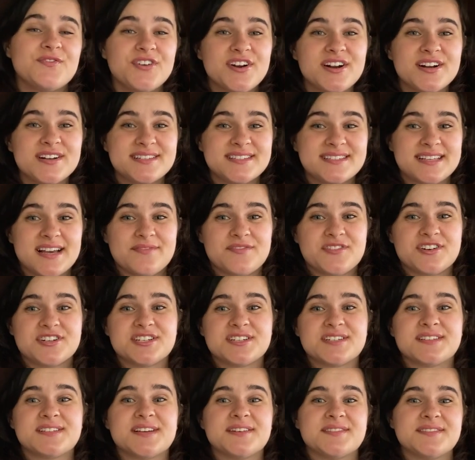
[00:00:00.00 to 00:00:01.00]
first suffrage
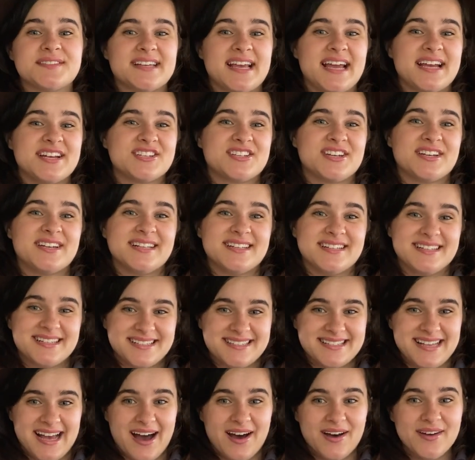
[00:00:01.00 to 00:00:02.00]
association in the
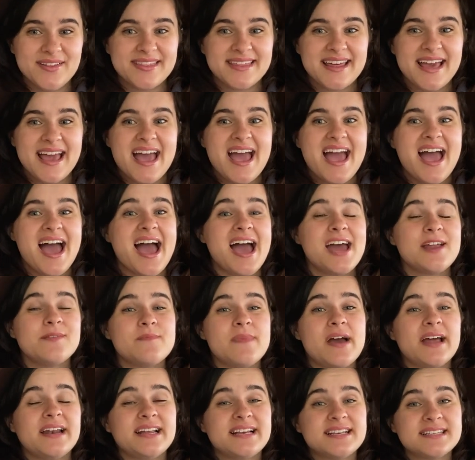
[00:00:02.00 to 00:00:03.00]
South, and
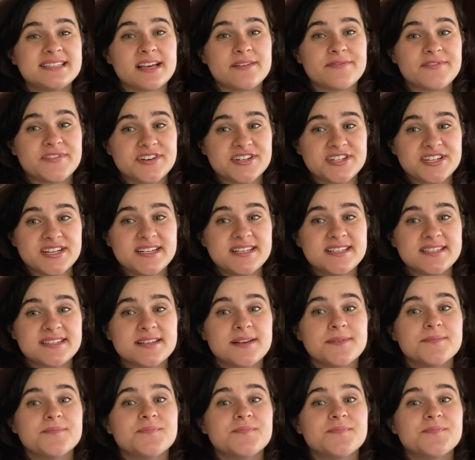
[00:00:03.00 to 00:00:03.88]
many suffragettes